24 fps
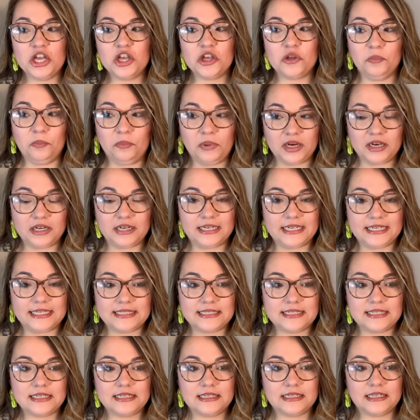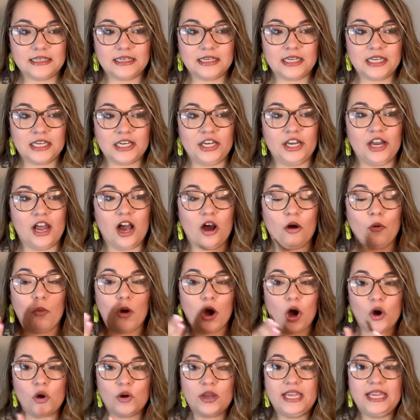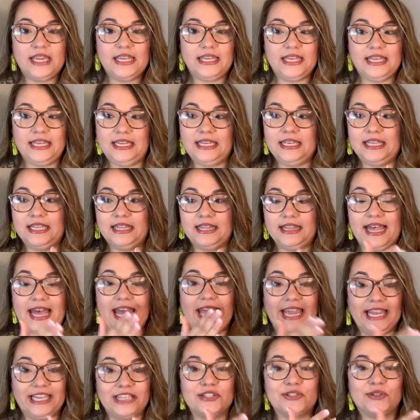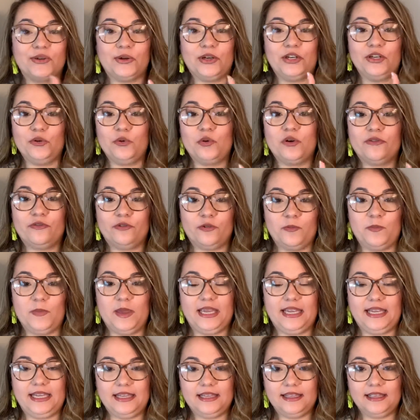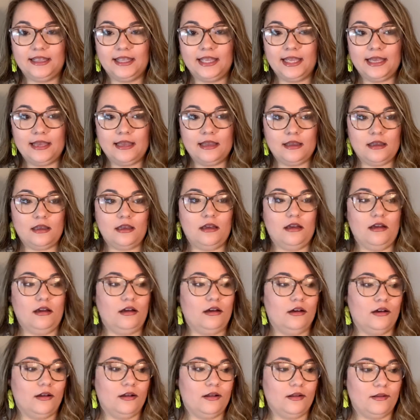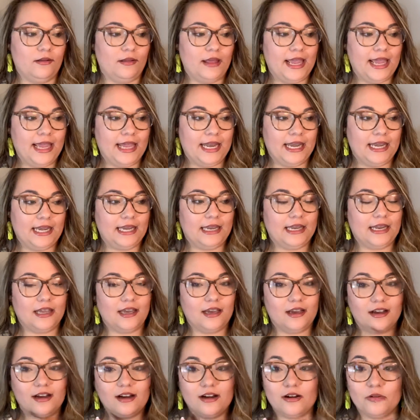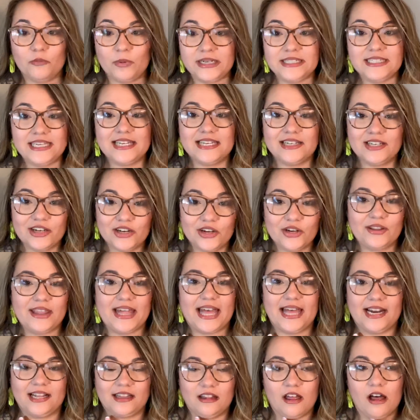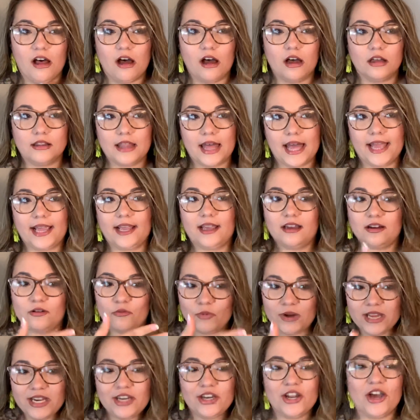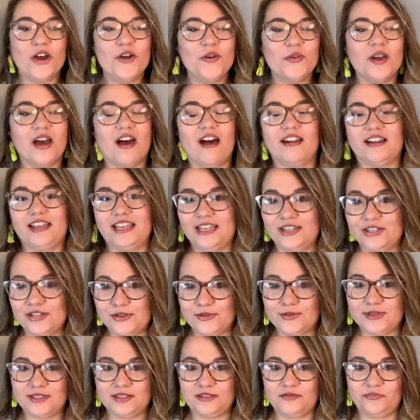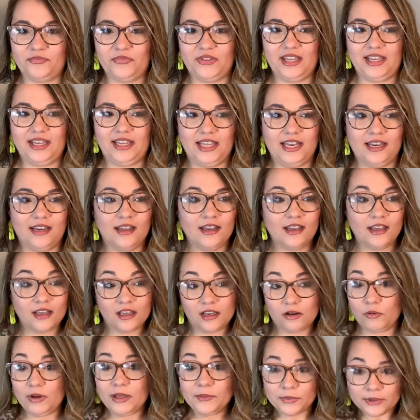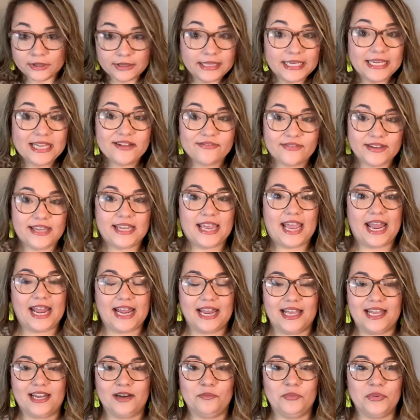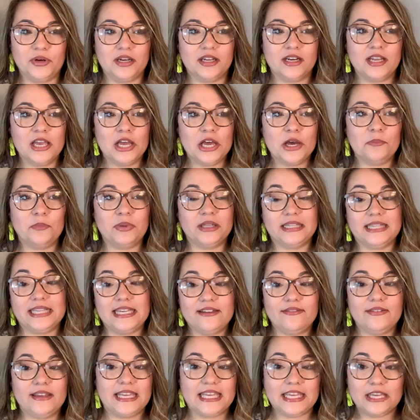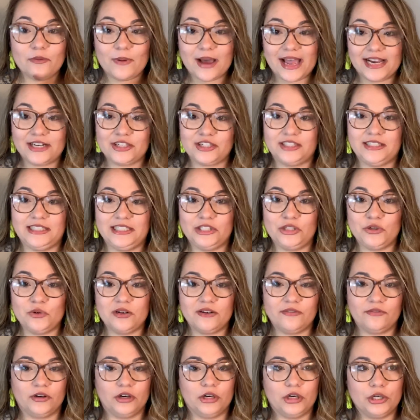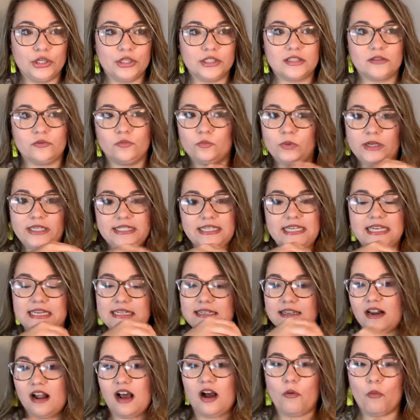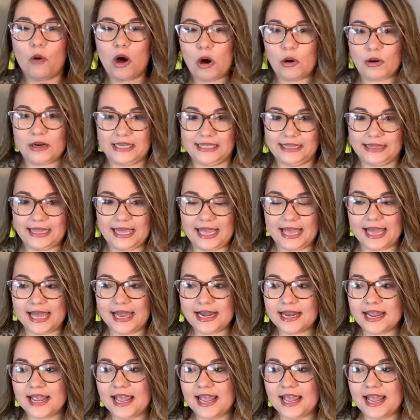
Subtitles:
but not walking in that He's going to do it for me. And we tend to do that a lot. Like, we know God can do something and we believe He can, but believing He'll actually do it for us, we tend to not walk in that.